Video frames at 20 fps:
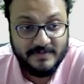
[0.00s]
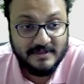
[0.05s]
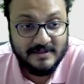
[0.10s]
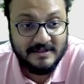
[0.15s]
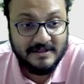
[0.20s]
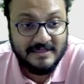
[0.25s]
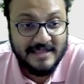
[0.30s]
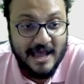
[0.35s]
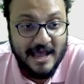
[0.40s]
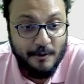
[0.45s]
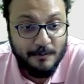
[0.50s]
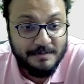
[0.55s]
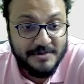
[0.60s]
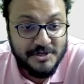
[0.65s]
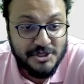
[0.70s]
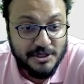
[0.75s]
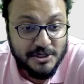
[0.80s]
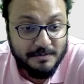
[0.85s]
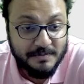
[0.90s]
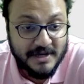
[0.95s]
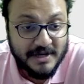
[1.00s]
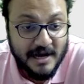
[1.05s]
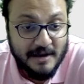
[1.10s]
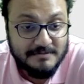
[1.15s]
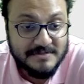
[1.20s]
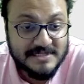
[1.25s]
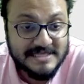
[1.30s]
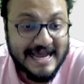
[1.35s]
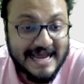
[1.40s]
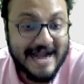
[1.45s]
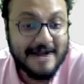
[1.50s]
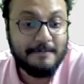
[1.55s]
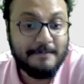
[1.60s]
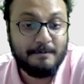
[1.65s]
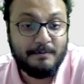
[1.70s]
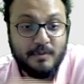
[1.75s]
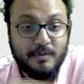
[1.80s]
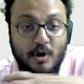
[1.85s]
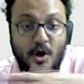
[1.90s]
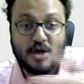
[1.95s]
Now, Bishop comes and
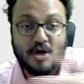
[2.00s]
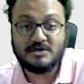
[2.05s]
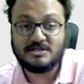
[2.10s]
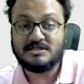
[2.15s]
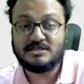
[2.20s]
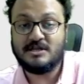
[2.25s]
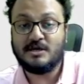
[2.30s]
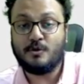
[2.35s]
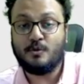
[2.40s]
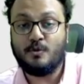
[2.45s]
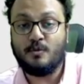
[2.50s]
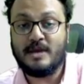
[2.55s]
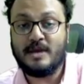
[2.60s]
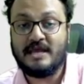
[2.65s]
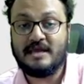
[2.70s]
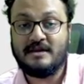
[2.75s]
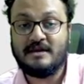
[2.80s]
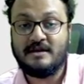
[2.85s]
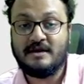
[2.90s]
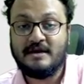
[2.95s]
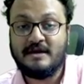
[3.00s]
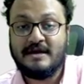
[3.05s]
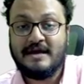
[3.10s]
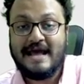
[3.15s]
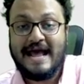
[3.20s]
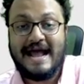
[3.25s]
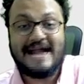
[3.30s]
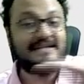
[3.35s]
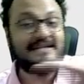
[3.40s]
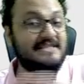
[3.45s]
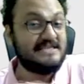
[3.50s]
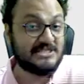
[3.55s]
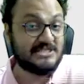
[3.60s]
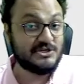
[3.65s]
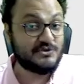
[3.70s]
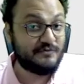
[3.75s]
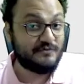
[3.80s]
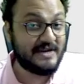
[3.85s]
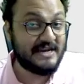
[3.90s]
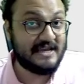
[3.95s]
blocks the queen, and this is
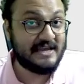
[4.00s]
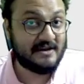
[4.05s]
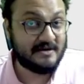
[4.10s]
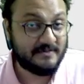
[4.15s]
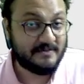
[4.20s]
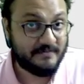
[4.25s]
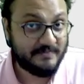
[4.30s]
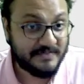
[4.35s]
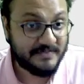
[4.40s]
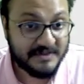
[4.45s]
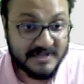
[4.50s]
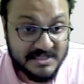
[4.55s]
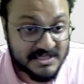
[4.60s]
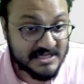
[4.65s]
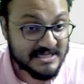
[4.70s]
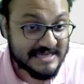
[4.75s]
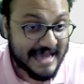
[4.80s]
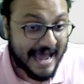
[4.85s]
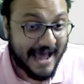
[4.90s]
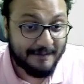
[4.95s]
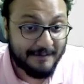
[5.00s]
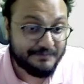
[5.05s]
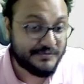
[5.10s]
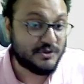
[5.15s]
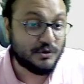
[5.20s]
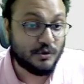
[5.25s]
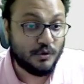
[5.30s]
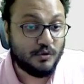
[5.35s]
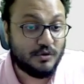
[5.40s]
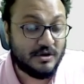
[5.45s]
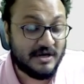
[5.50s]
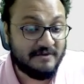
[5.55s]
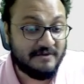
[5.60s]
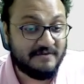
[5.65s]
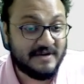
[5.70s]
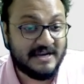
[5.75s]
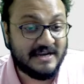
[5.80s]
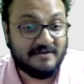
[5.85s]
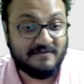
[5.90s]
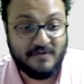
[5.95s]
winning. This is absolutely
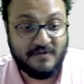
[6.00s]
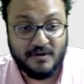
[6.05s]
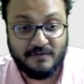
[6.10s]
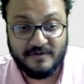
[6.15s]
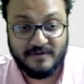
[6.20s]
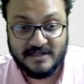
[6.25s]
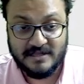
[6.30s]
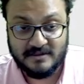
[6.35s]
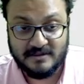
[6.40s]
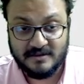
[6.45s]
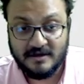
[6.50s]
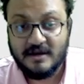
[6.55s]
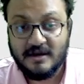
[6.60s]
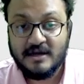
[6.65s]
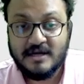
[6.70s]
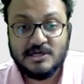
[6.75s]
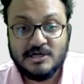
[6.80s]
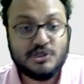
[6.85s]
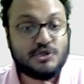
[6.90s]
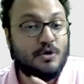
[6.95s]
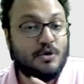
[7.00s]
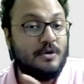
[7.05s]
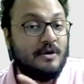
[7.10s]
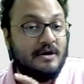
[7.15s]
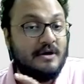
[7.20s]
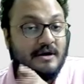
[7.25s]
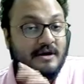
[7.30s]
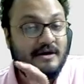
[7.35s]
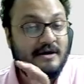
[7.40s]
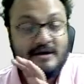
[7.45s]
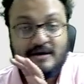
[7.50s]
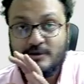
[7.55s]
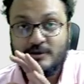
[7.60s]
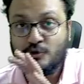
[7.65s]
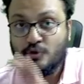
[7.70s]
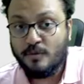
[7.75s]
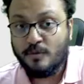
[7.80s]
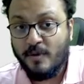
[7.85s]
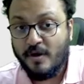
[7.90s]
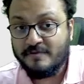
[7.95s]
winning for Vidit. So,
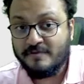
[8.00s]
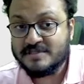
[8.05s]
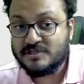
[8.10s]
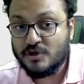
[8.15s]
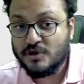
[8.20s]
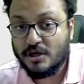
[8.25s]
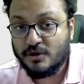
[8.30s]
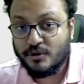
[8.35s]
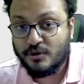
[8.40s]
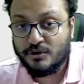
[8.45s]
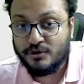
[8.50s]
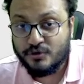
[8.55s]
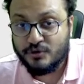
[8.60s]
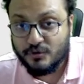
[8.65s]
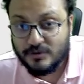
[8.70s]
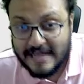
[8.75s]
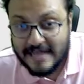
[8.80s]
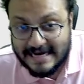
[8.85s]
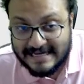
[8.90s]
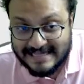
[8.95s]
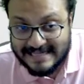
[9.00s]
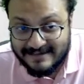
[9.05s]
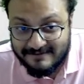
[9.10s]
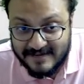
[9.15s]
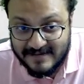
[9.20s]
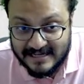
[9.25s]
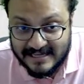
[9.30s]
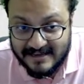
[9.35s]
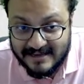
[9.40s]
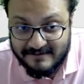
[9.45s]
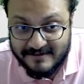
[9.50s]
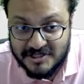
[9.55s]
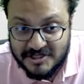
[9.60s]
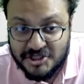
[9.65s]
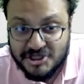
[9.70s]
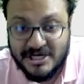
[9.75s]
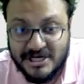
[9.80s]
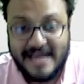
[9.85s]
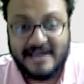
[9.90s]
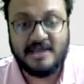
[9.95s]
Dubov is not going to do that. He will give a
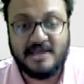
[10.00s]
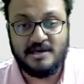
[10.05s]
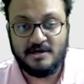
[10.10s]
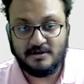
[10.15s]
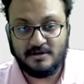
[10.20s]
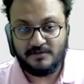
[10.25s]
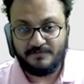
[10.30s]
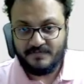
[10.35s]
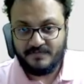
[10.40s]
check here.